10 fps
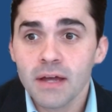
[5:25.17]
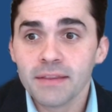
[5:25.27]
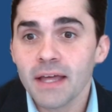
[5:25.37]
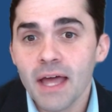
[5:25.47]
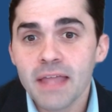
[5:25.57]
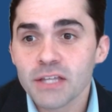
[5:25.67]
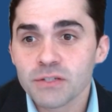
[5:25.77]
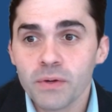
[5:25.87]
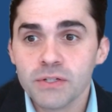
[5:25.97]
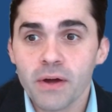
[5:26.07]
And that's
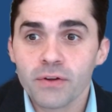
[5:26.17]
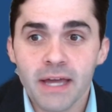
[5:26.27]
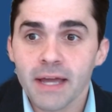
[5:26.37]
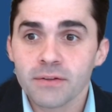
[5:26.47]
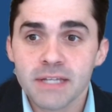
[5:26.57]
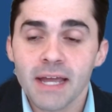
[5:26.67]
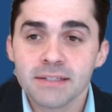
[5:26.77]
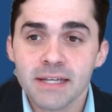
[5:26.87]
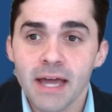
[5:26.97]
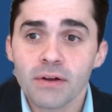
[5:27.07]
what we do every day
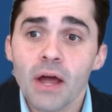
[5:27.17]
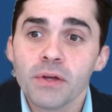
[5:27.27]
in, day out.